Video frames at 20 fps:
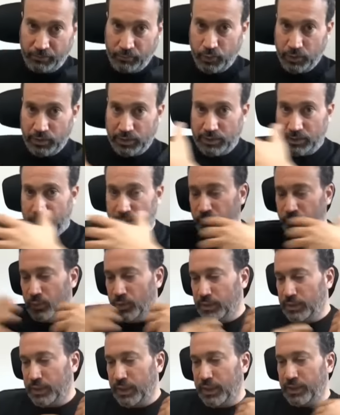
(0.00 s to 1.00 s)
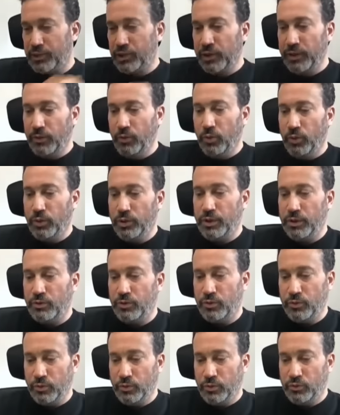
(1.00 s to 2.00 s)
uh, was was actually
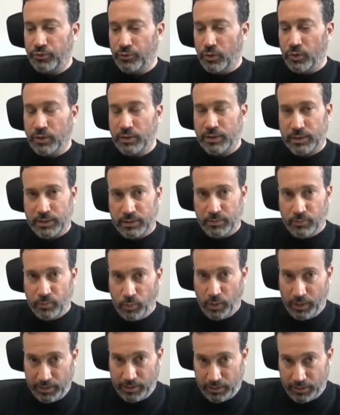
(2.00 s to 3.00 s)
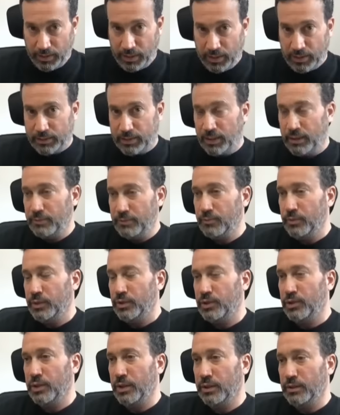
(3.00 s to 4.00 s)
ordered to cross Wadi Gaza,
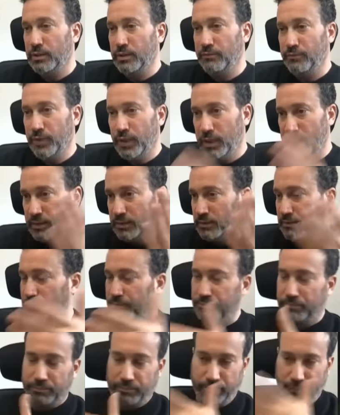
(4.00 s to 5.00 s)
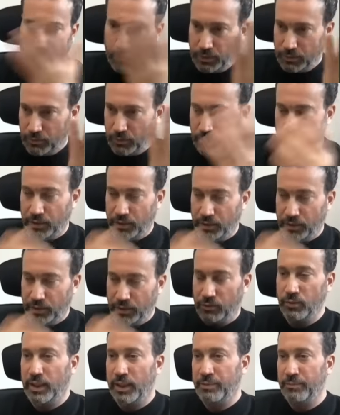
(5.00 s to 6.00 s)
which uh, divide, according
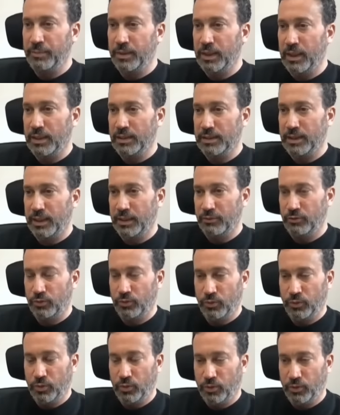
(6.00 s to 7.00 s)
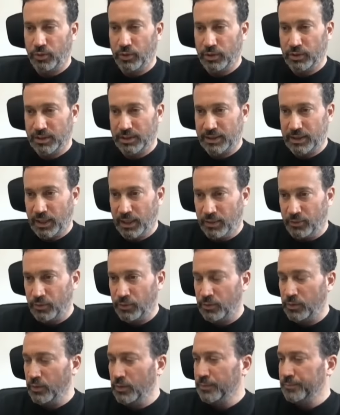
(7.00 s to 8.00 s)
to them, Gaza into north and
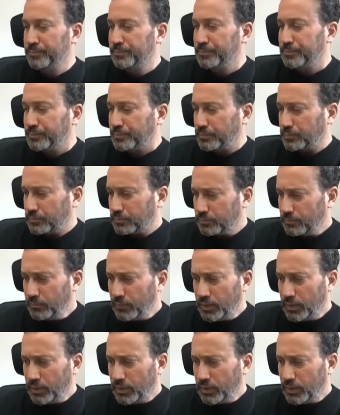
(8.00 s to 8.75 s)
south.